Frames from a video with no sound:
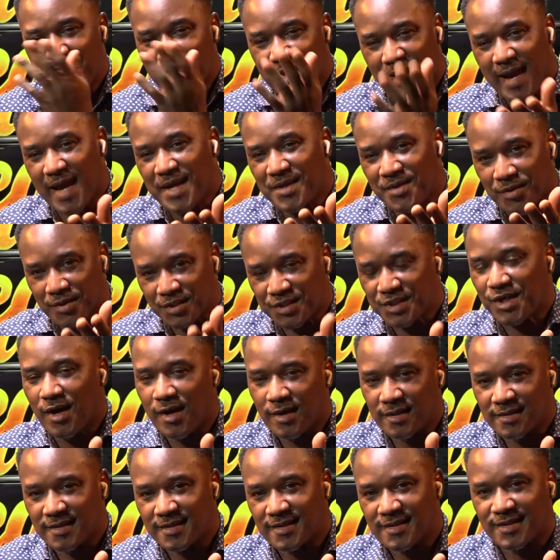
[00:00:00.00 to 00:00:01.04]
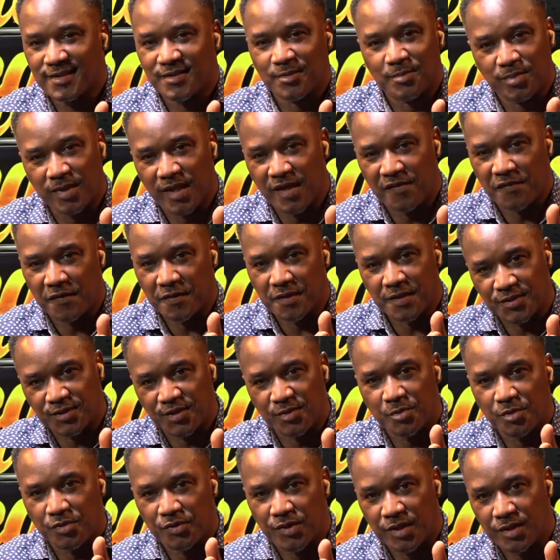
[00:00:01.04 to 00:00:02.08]
Well, you had your chance to play for the
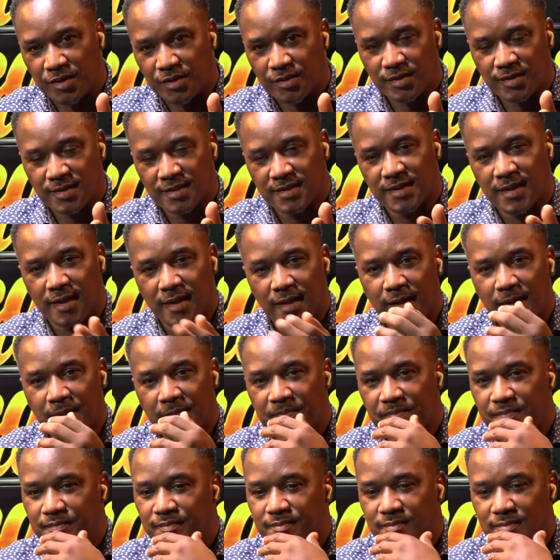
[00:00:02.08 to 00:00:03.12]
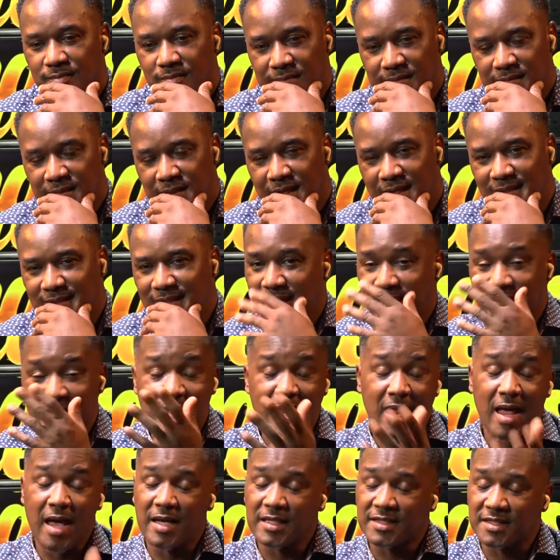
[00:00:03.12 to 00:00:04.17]
Super Eagles. It
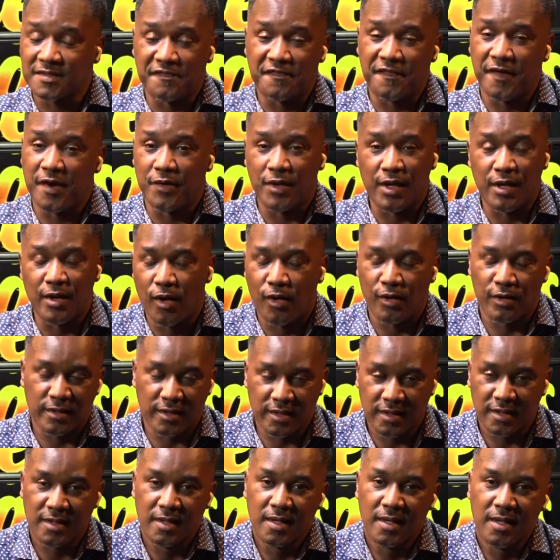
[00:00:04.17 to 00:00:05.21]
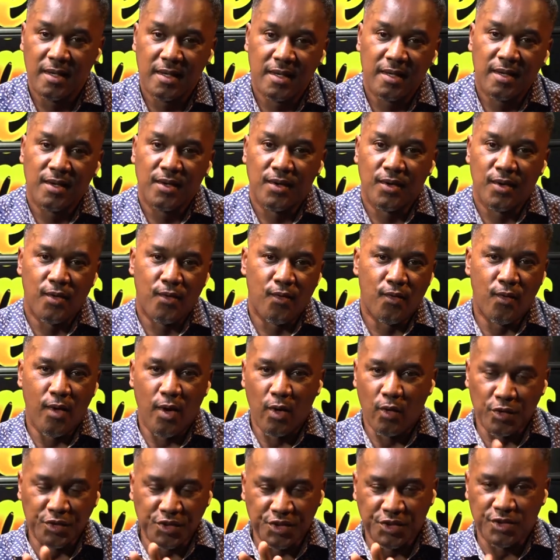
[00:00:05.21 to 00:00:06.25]
didn't last very long.
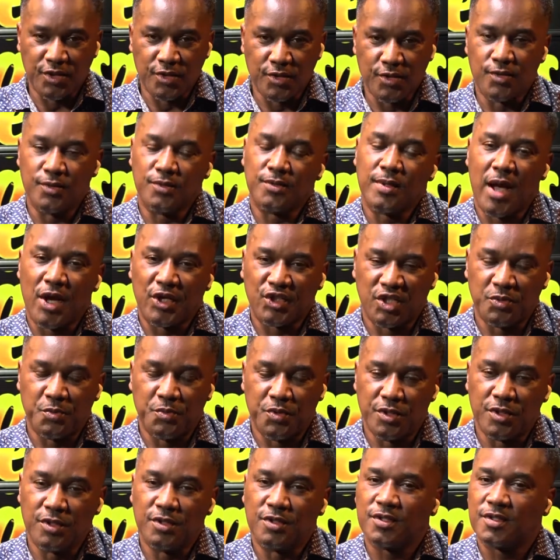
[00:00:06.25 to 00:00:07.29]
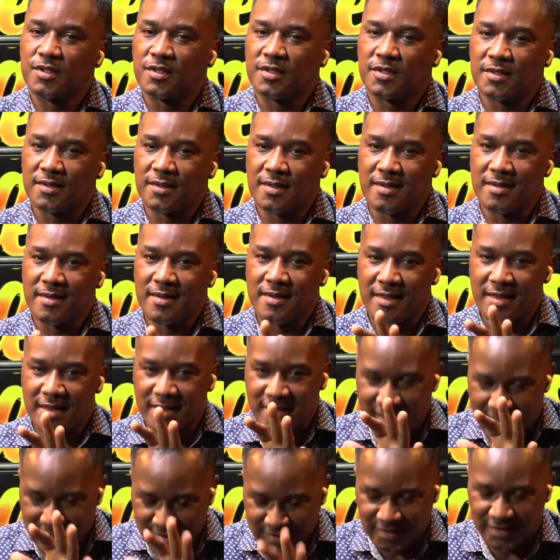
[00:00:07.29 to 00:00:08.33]
What would you attribute
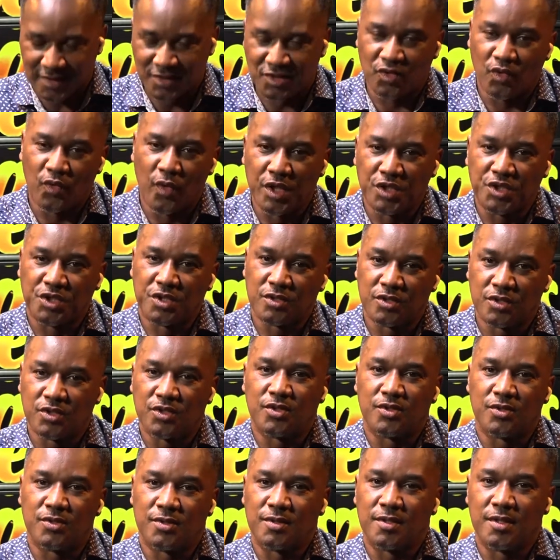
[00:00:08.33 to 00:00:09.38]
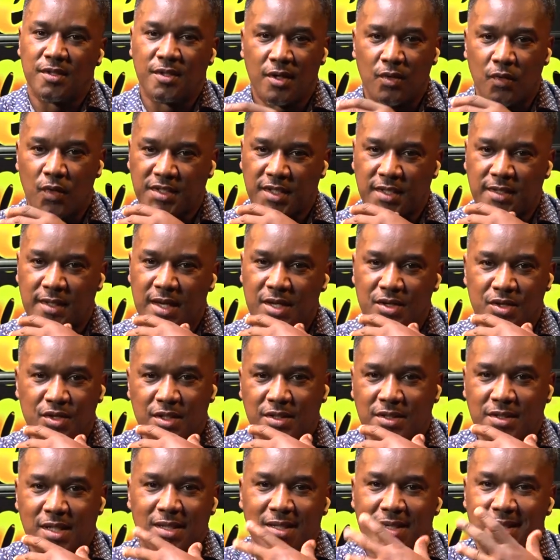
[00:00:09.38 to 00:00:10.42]
that situation to? You know, was it that you
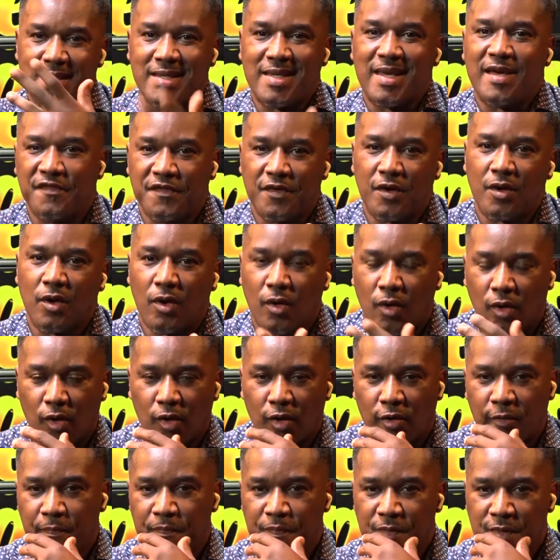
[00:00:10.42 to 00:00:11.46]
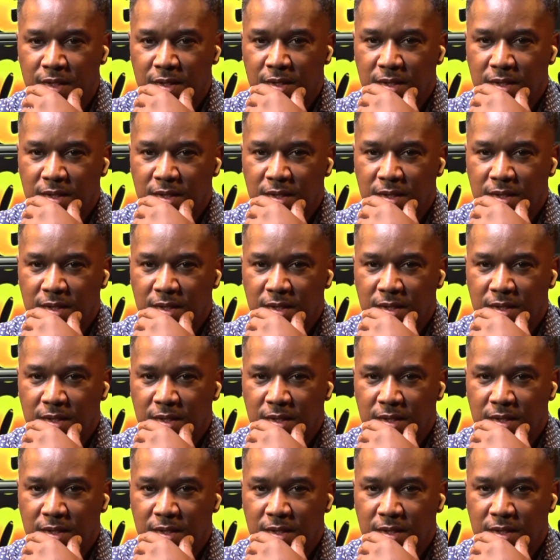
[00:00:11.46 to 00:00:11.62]
didn't give your all,